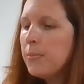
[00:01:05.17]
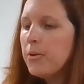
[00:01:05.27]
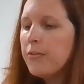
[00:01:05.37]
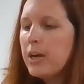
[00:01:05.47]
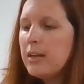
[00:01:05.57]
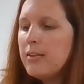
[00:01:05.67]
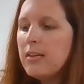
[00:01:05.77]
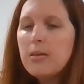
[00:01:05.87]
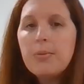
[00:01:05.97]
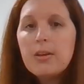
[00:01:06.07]
Provides
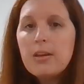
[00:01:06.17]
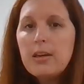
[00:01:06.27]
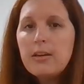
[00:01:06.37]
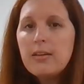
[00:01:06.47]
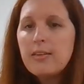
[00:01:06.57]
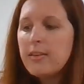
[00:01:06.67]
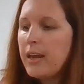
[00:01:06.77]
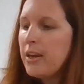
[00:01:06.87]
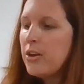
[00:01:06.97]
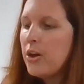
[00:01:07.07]
the ability to
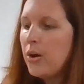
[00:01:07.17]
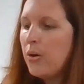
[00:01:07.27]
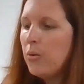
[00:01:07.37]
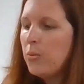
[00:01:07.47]
say no